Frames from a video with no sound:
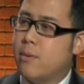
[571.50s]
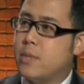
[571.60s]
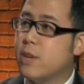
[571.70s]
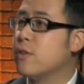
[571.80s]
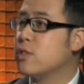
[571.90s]

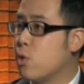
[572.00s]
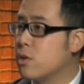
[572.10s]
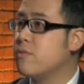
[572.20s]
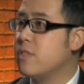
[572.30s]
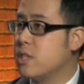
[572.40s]
different
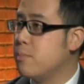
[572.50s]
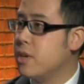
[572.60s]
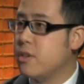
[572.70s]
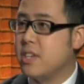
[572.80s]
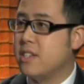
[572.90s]
sorts of
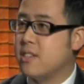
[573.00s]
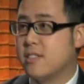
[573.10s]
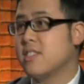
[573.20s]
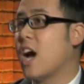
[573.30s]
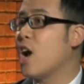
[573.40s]
disabilities
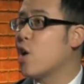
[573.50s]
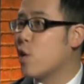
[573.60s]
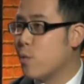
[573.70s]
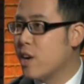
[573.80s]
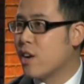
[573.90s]
his entire
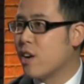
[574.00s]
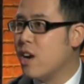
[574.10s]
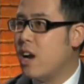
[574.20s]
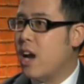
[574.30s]
career.